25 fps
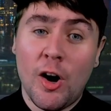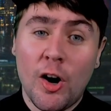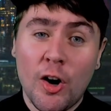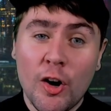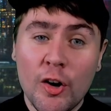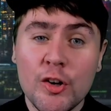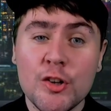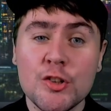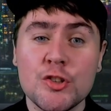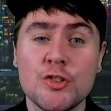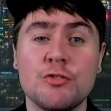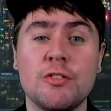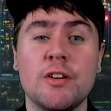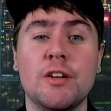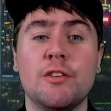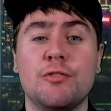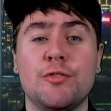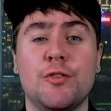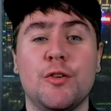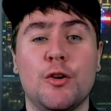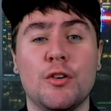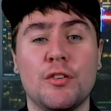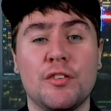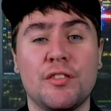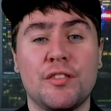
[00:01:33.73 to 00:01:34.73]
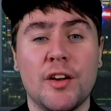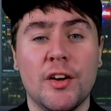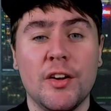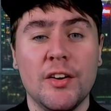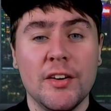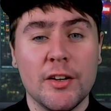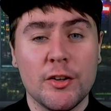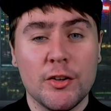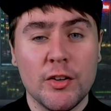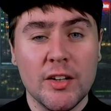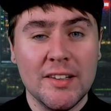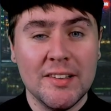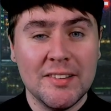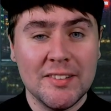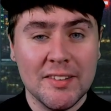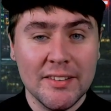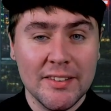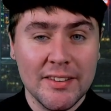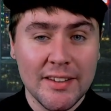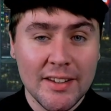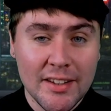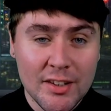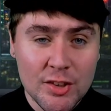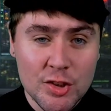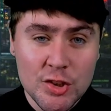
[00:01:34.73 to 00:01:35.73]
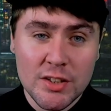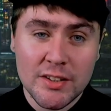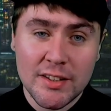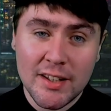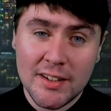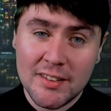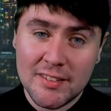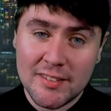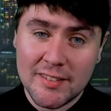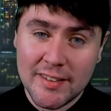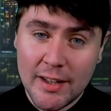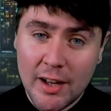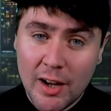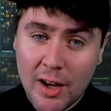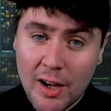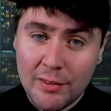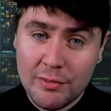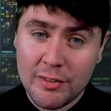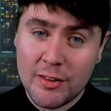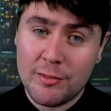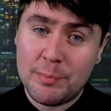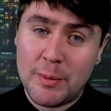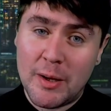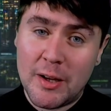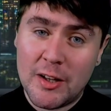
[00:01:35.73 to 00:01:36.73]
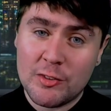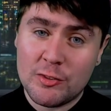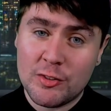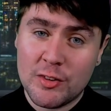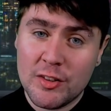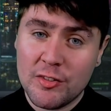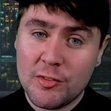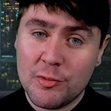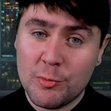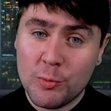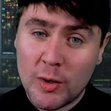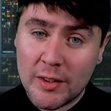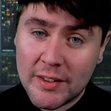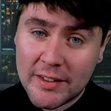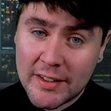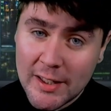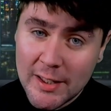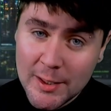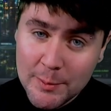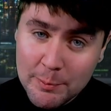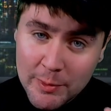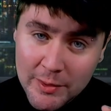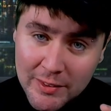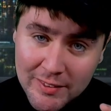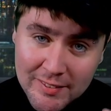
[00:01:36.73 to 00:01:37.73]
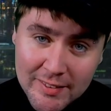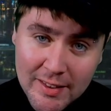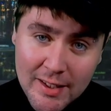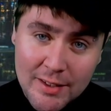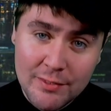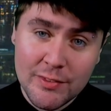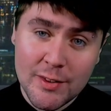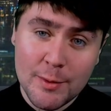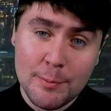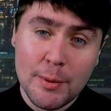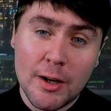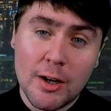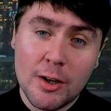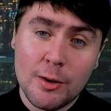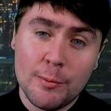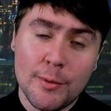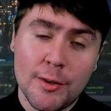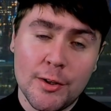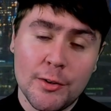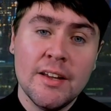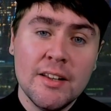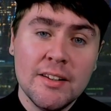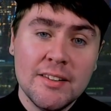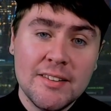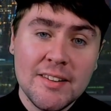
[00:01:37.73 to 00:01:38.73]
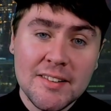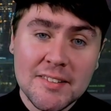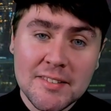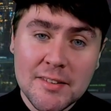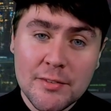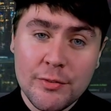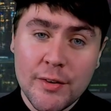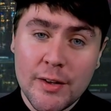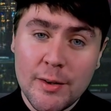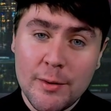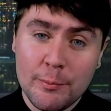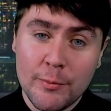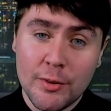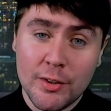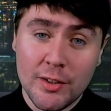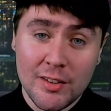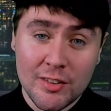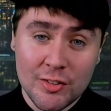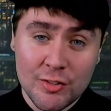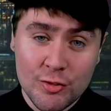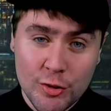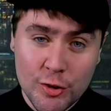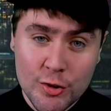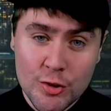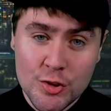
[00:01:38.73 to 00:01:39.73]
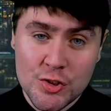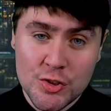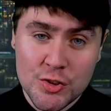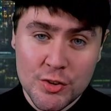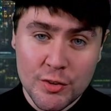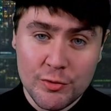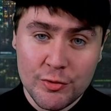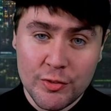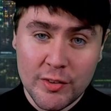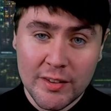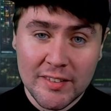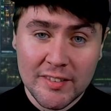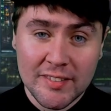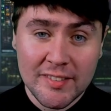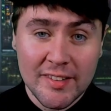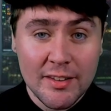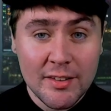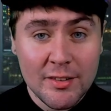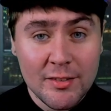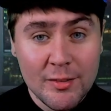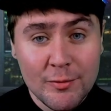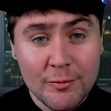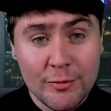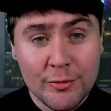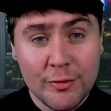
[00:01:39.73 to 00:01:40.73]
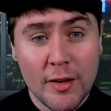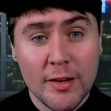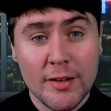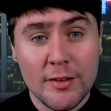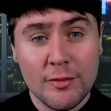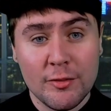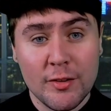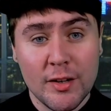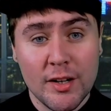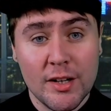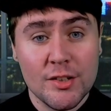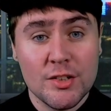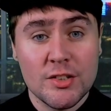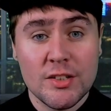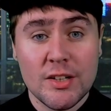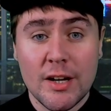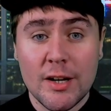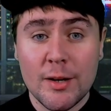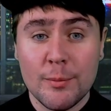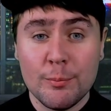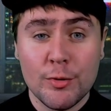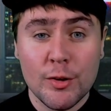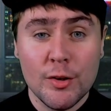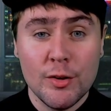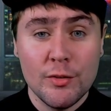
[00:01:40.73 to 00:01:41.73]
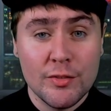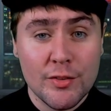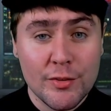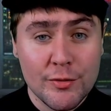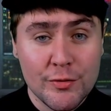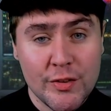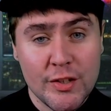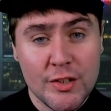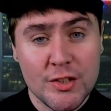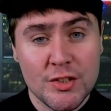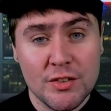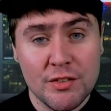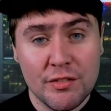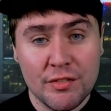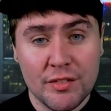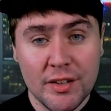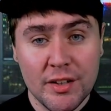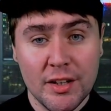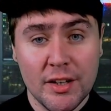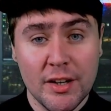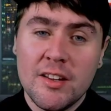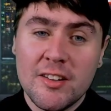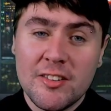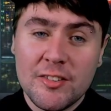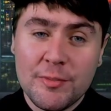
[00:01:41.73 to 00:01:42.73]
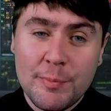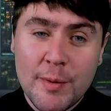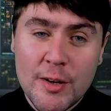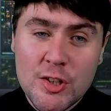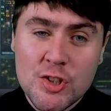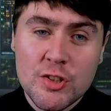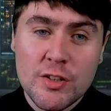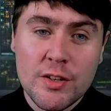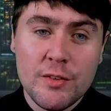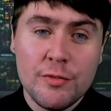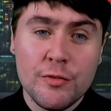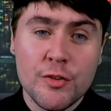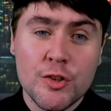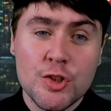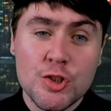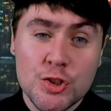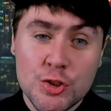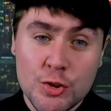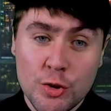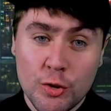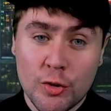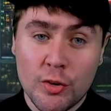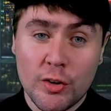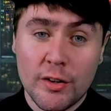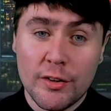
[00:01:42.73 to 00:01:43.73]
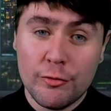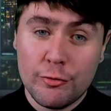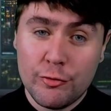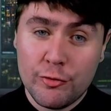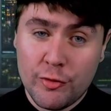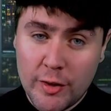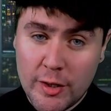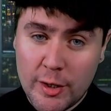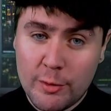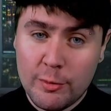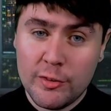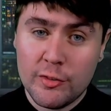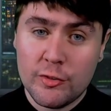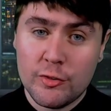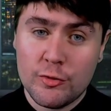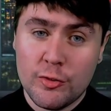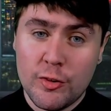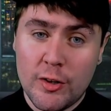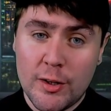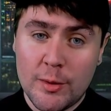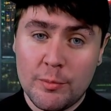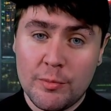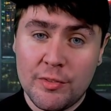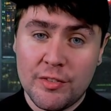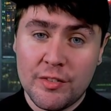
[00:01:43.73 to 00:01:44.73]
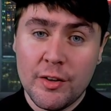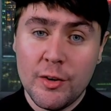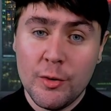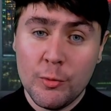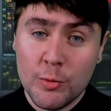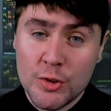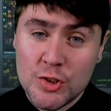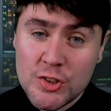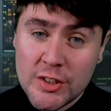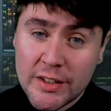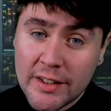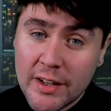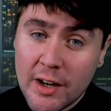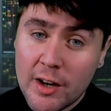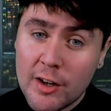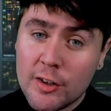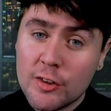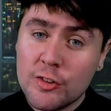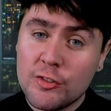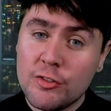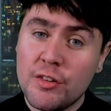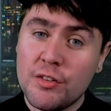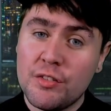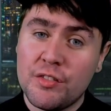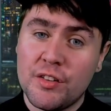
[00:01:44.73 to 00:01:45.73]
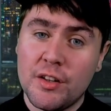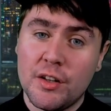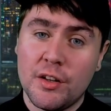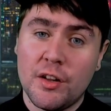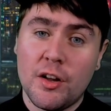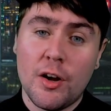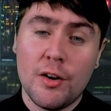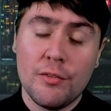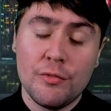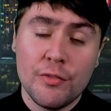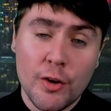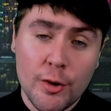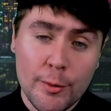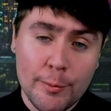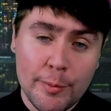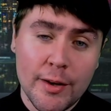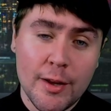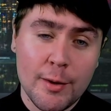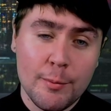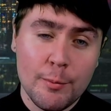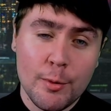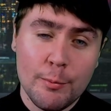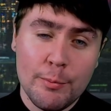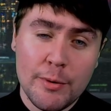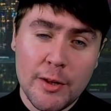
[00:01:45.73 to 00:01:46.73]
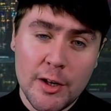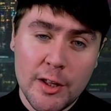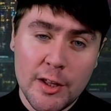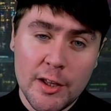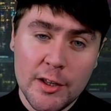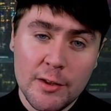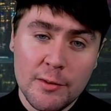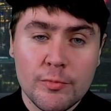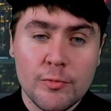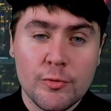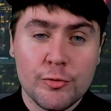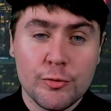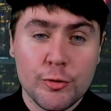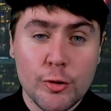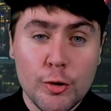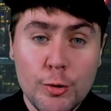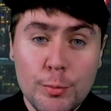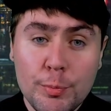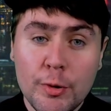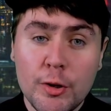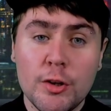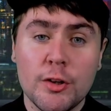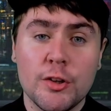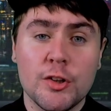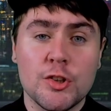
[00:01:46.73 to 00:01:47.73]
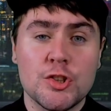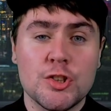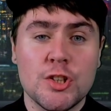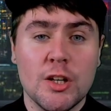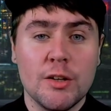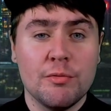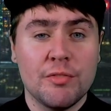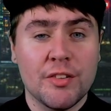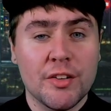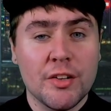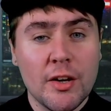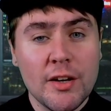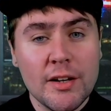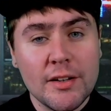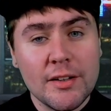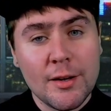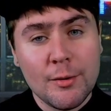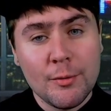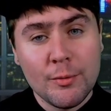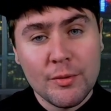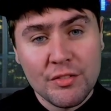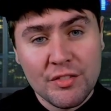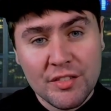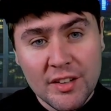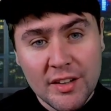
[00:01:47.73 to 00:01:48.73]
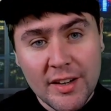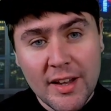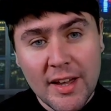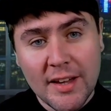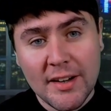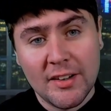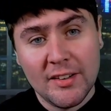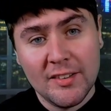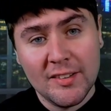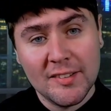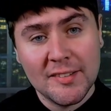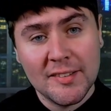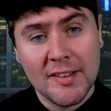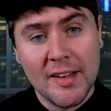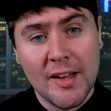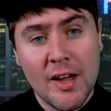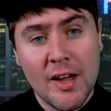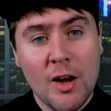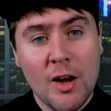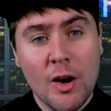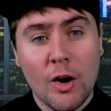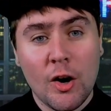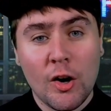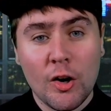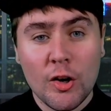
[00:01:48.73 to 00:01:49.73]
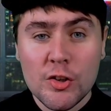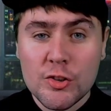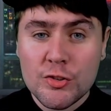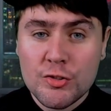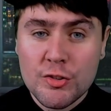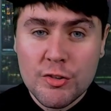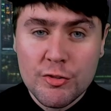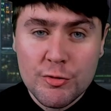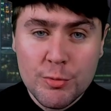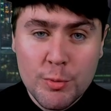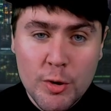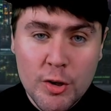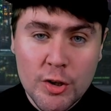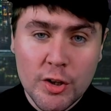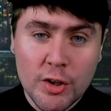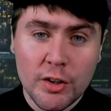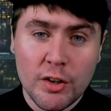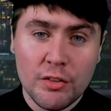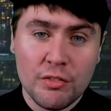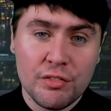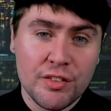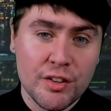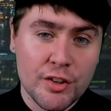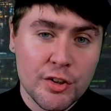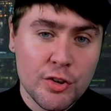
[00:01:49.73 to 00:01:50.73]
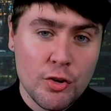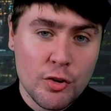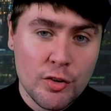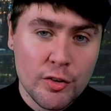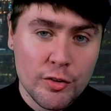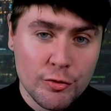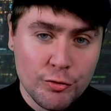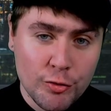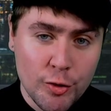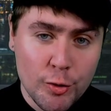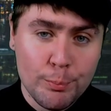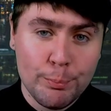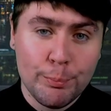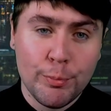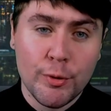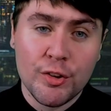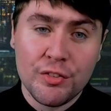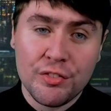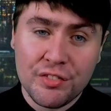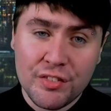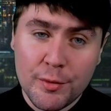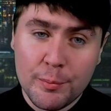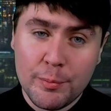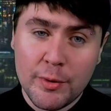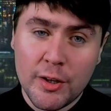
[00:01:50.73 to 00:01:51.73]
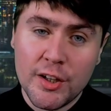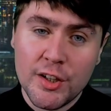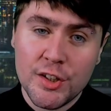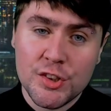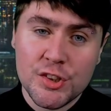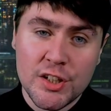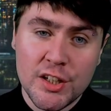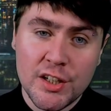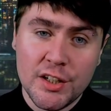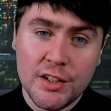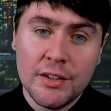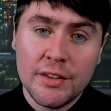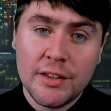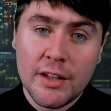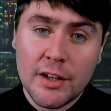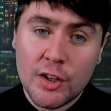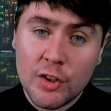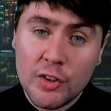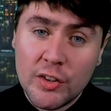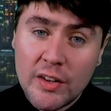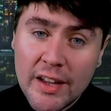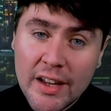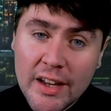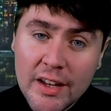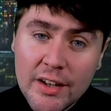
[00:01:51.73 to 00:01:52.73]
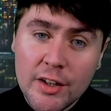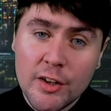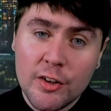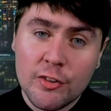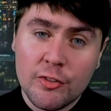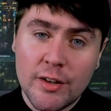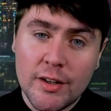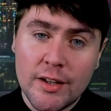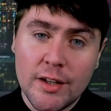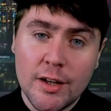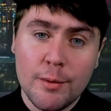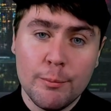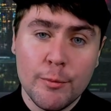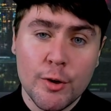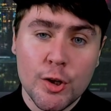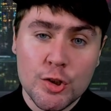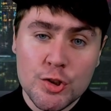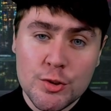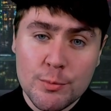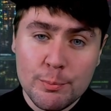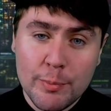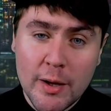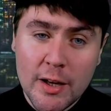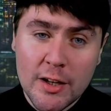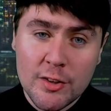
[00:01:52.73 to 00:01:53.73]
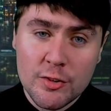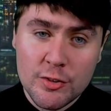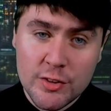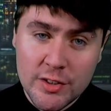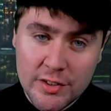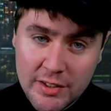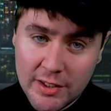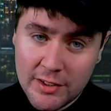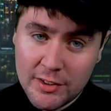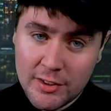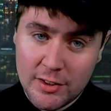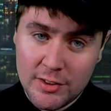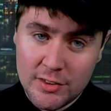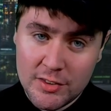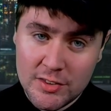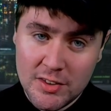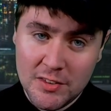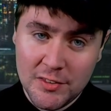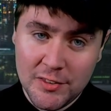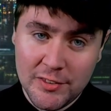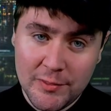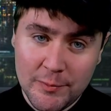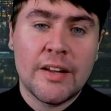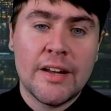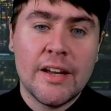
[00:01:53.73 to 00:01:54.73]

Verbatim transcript: Archer is focused on increasing the energy density of its batteries while keeping safety paramount. This development is crucial for extending flight range and improved efficiency, especially for short and frequent trips, which are characteristic of urban air mobility. Through partnerships like that with Stellantis, Archer is working on securing a robust supply chain that could integrate emerging battery technologies.